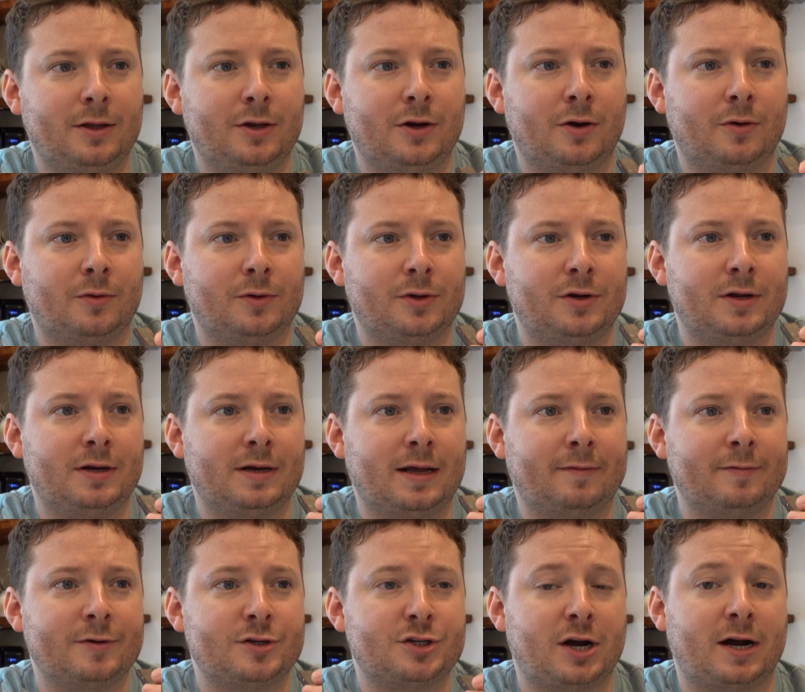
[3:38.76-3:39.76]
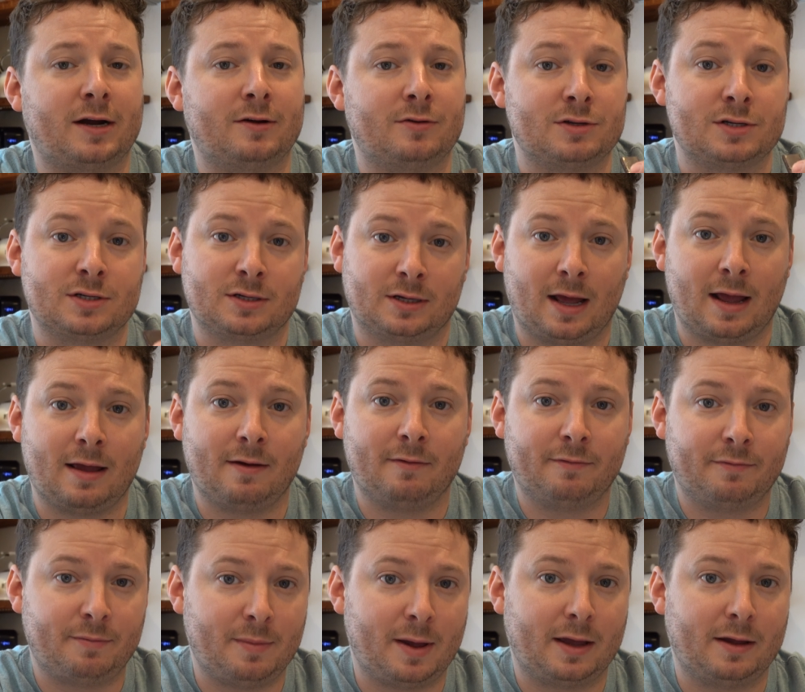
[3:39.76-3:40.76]
you know, you didn't have a child
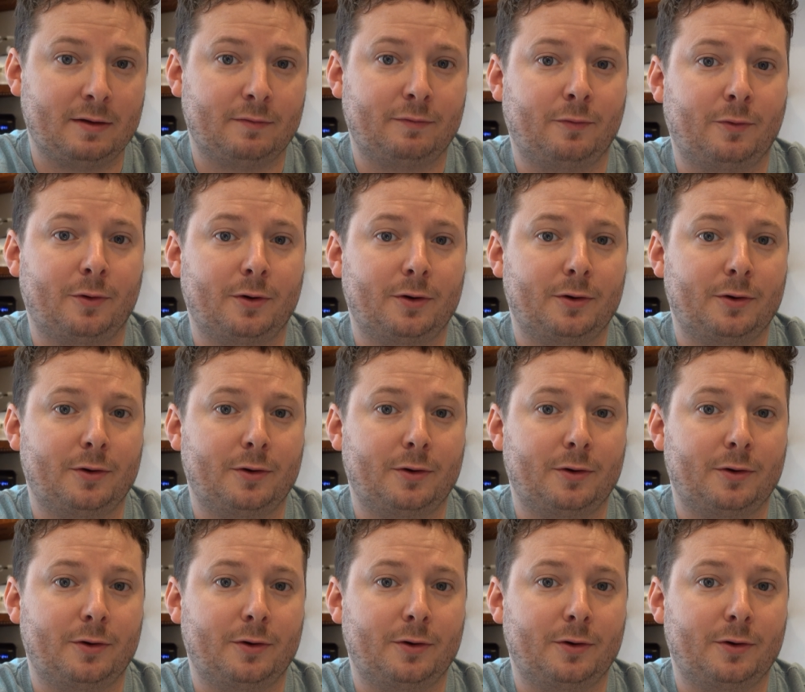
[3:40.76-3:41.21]
slave make it for